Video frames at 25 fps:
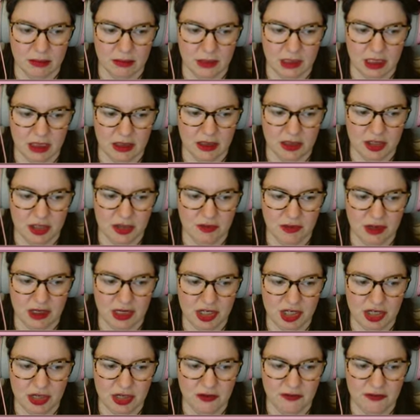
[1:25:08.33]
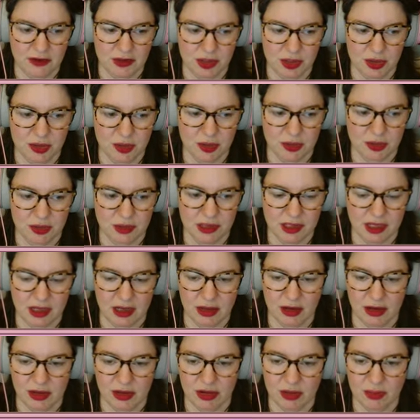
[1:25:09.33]
The duration of the tools are
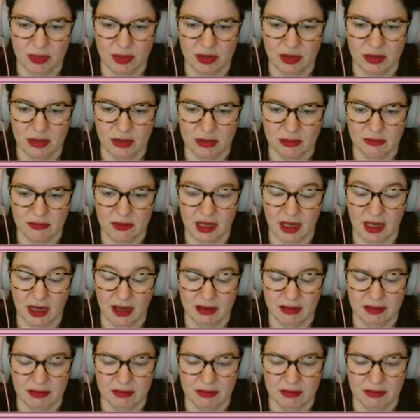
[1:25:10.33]
horrible. Yeah.